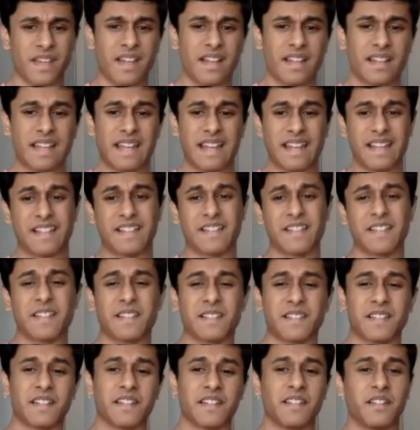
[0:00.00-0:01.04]
that
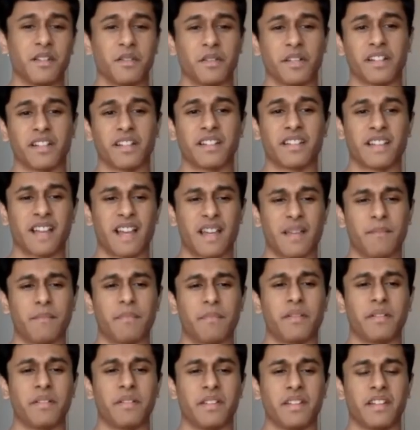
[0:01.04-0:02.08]
existed during the time
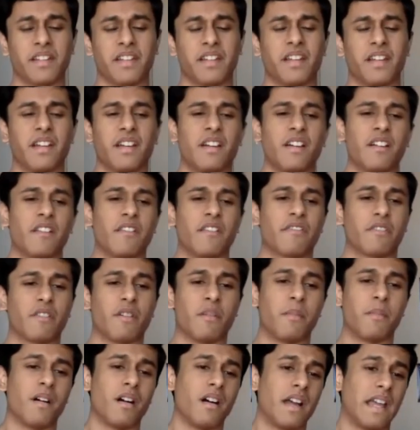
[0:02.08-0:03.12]
period
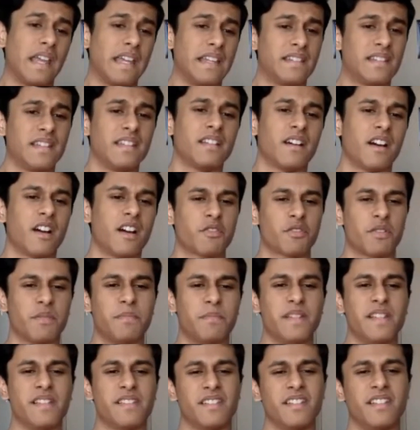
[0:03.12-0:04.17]
from 1800
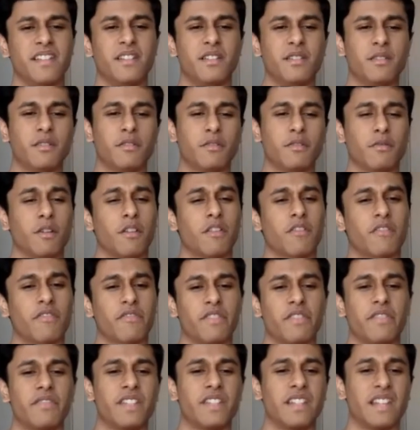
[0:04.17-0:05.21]
BC to
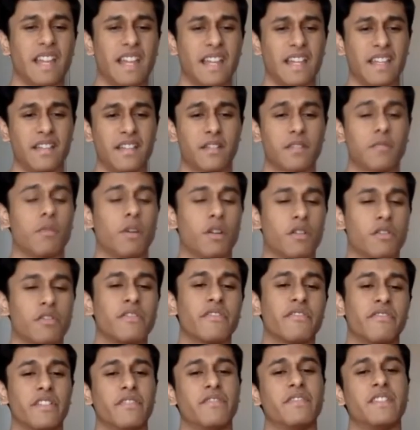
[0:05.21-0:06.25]

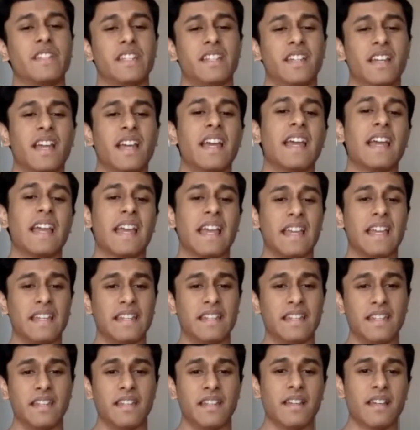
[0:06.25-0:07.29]
250
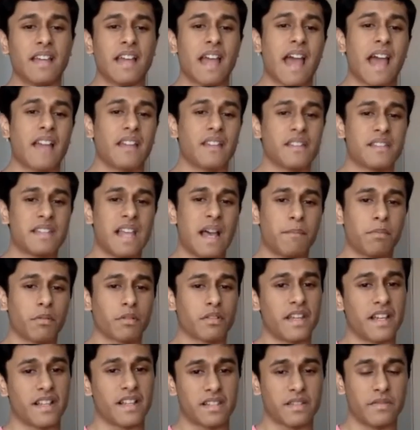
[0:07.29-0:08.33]
AD, and the
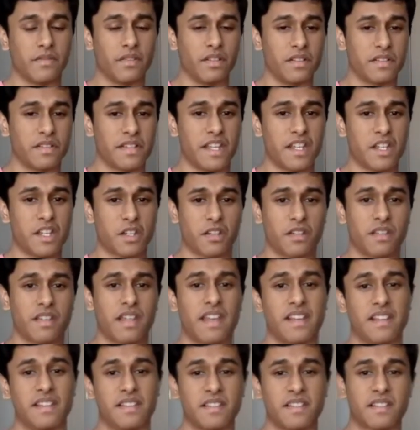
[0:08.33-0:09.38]
Zapotec civilization that
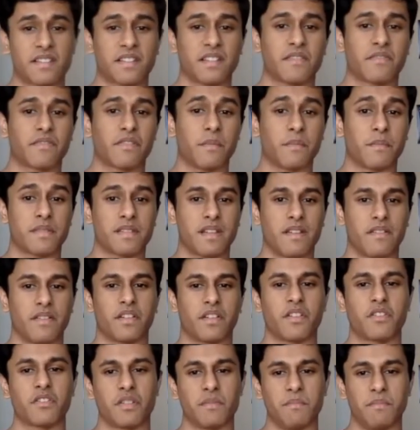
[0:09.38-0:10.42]
existed from
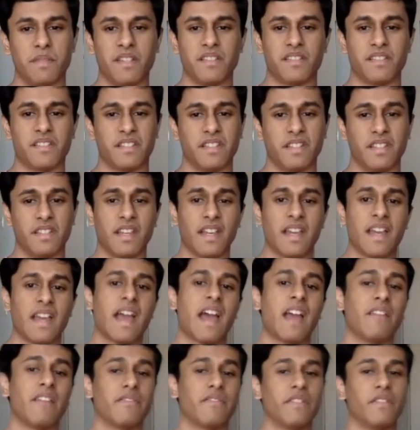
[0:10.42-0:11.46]
700 BC
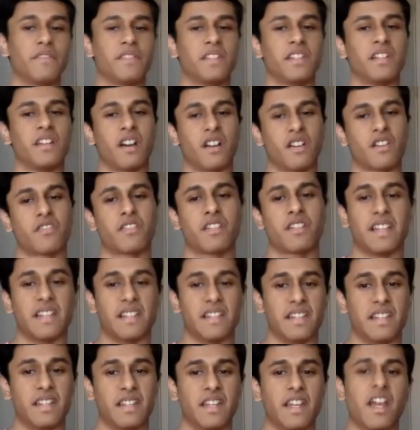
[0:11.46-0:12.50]
and 1500
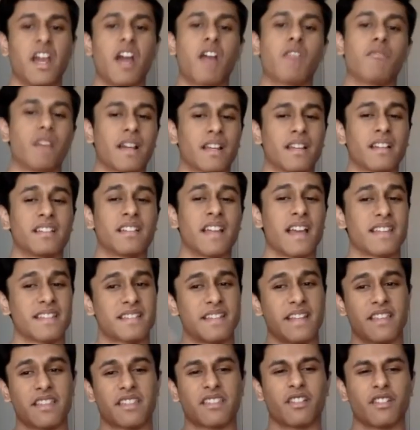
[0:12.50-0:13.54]
AD recognized
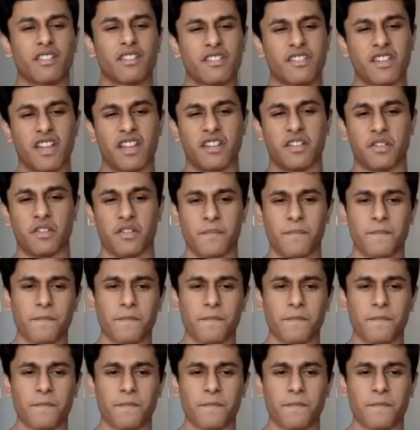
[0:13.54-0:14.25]
a third gender.